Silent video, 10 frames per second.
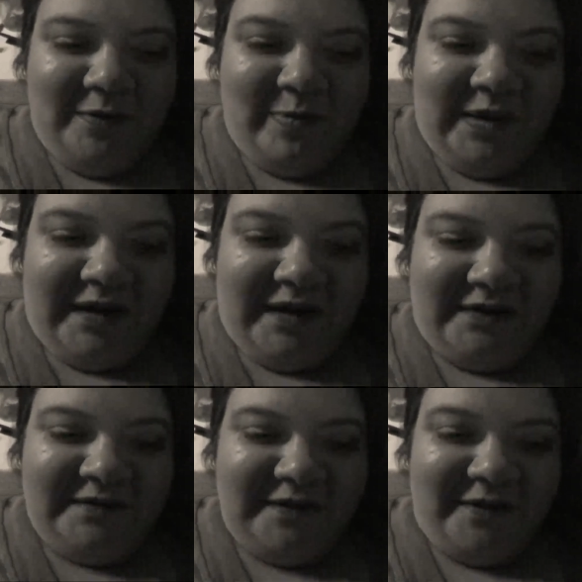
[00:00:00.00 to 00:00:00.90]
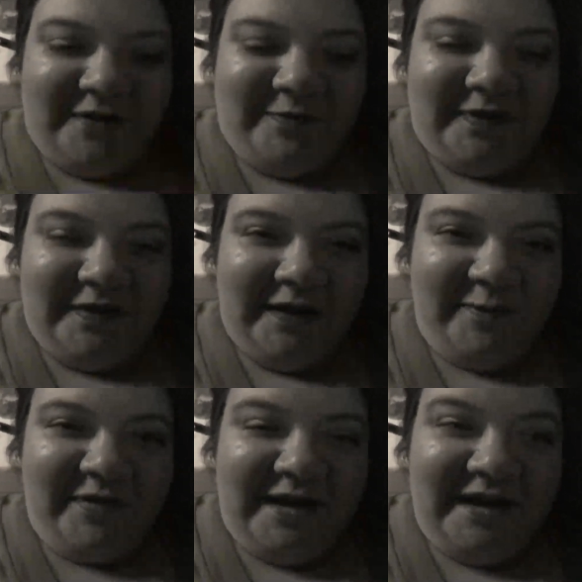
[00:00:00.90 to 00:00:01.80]
But I'm
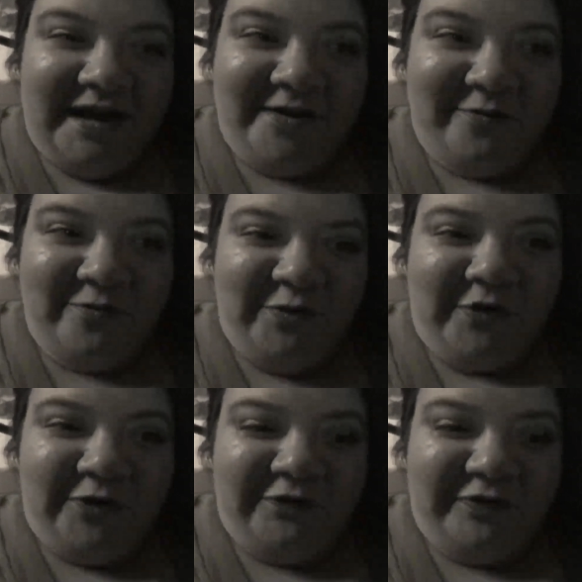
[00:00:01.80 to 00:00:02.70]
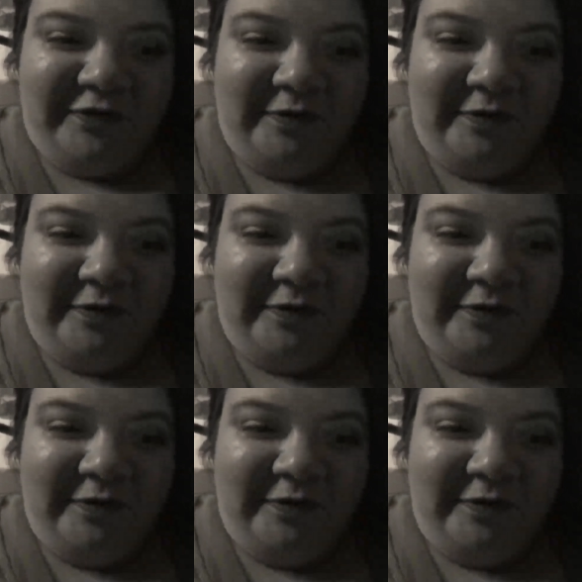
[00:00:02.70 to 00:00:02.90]
glad I had them removed,